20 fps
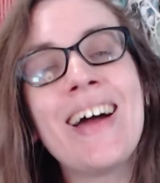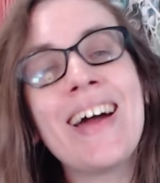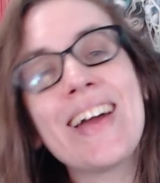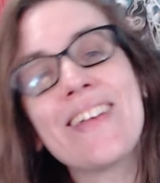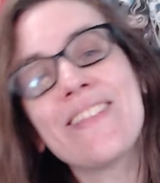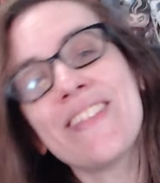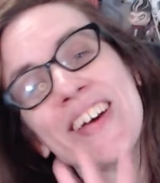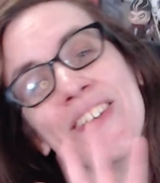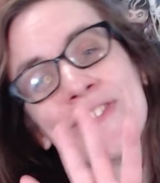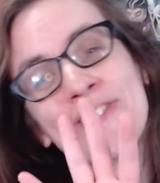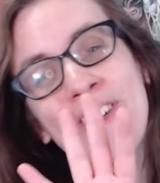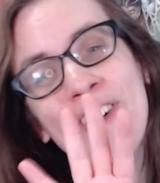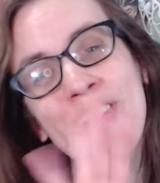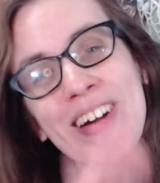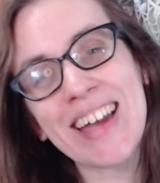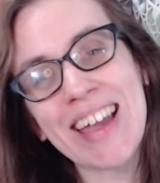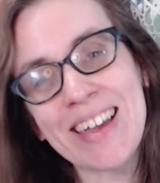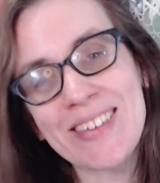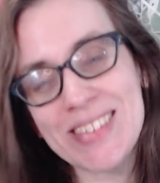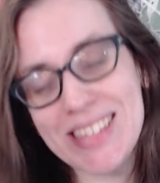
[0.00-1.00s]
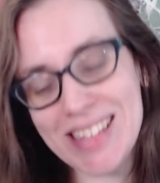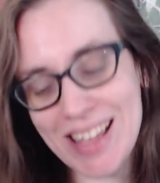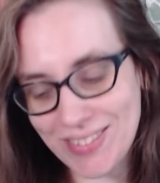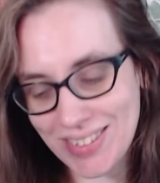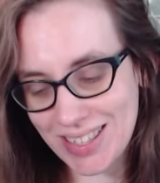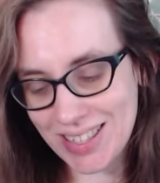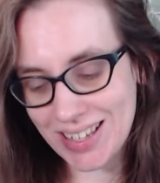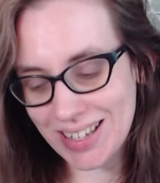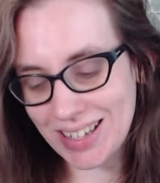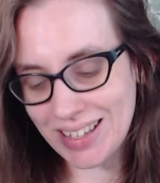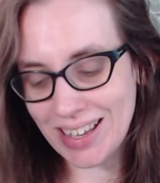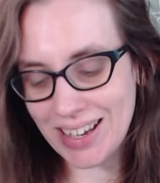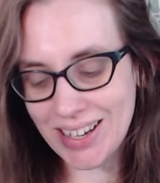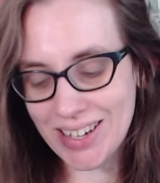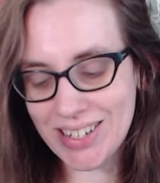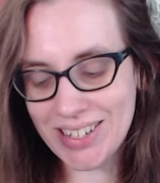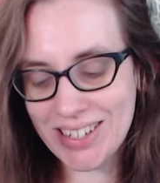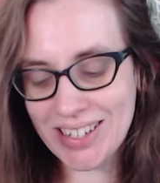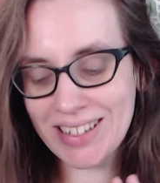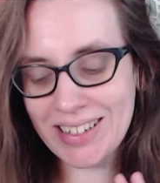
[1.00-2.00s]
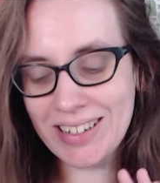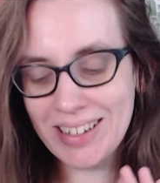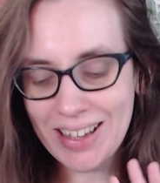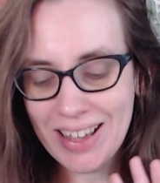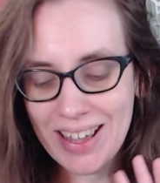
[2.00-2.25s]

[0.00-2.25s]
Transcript: right, we have 4 games left in the collection.